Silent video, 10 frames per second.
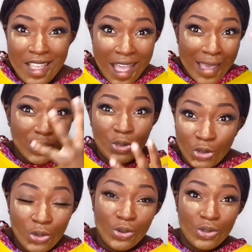I
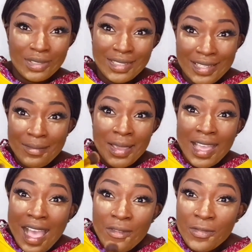joke, dear, be
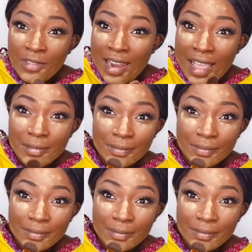careful. I